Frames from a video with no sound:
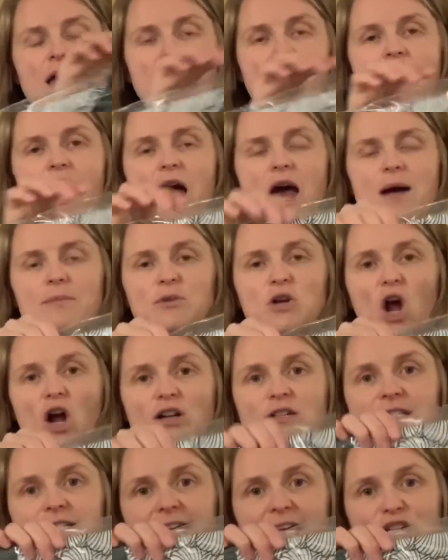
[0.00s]
um,
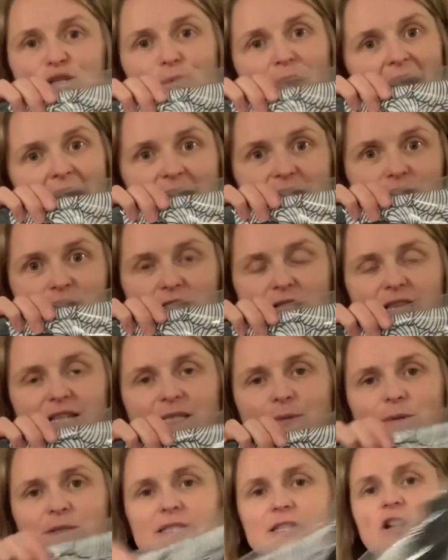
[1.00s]
garden sketch pattern.
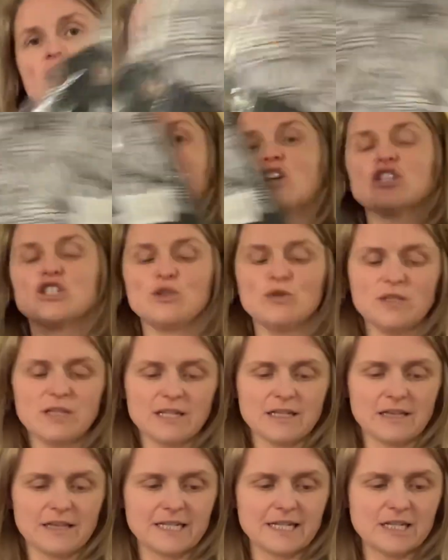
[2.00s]
This one's in our large
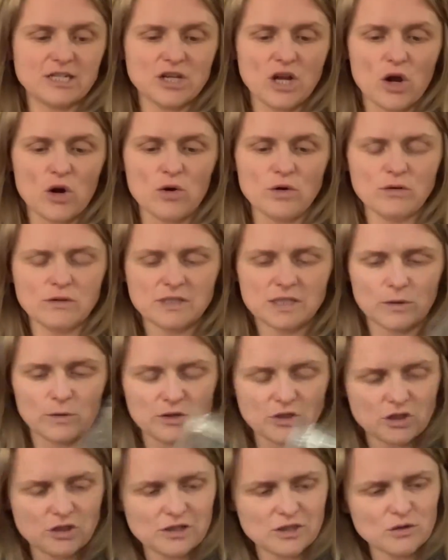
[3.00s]
utility tote. So
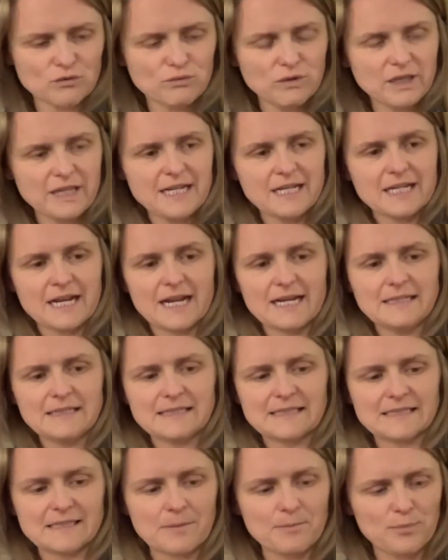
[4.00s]
it's just a really nice,
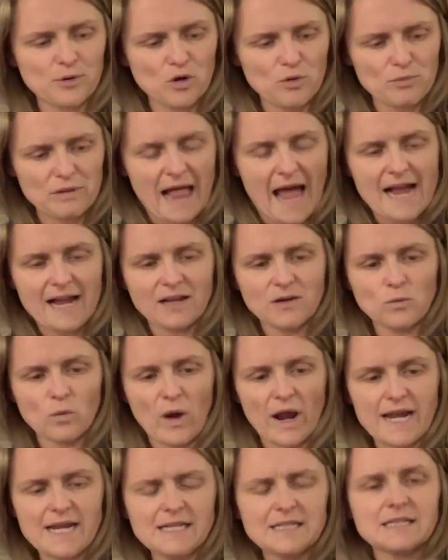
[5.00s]
simple black and
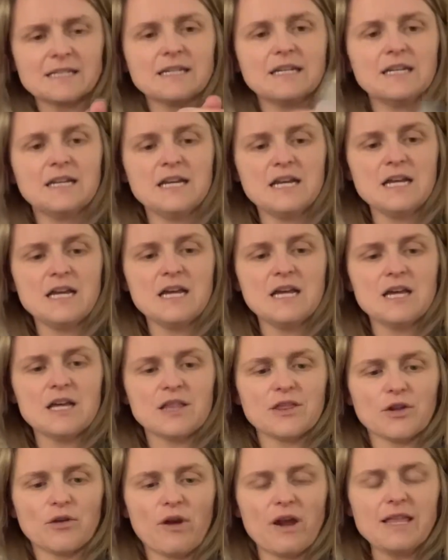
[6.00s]
white.
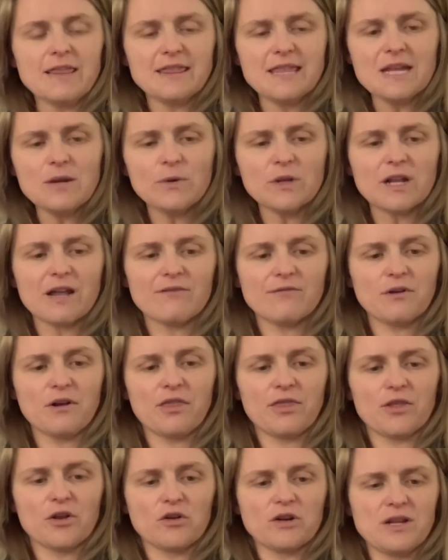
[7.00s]
The great thing whenever
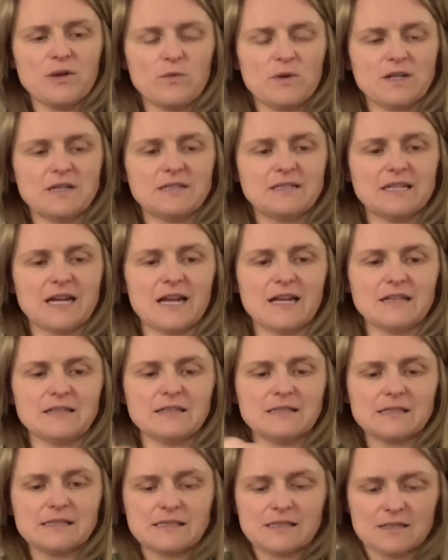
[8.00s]
31
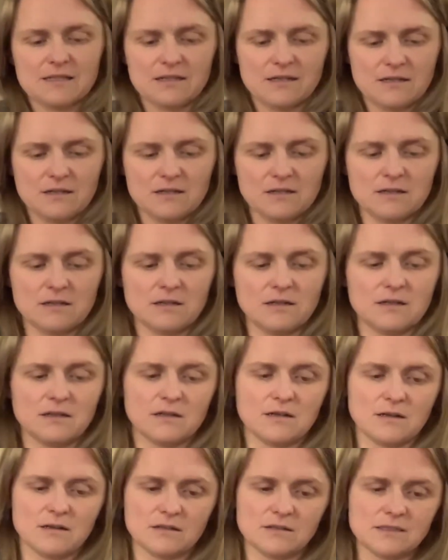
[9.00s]
does
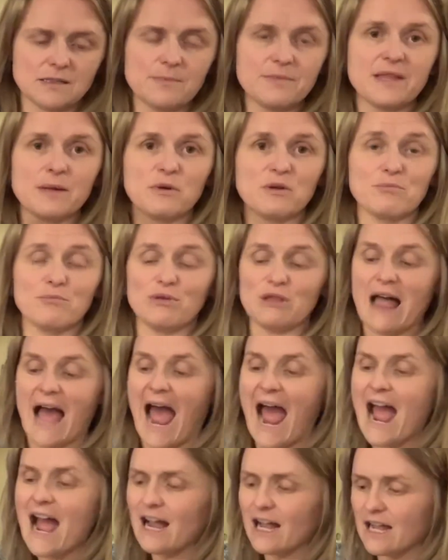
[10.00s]
something with
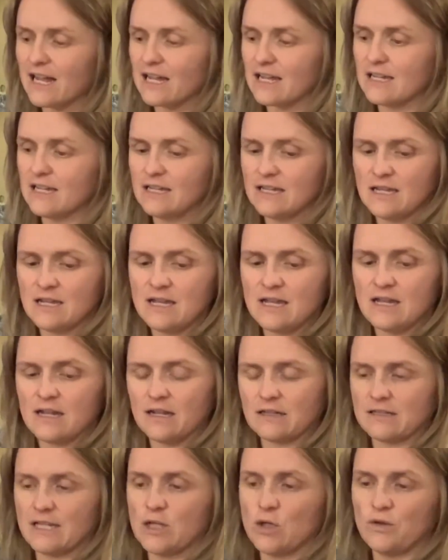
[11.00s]
black,
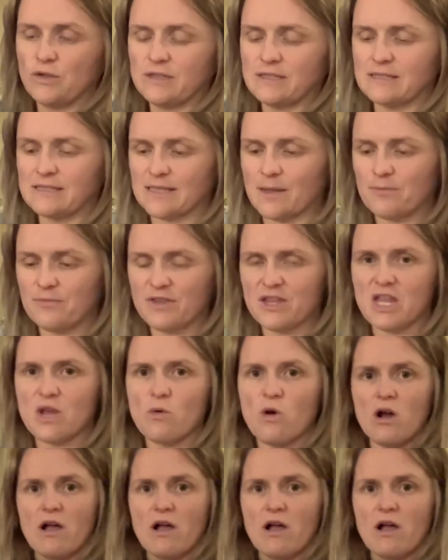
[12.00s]
I know this is something you all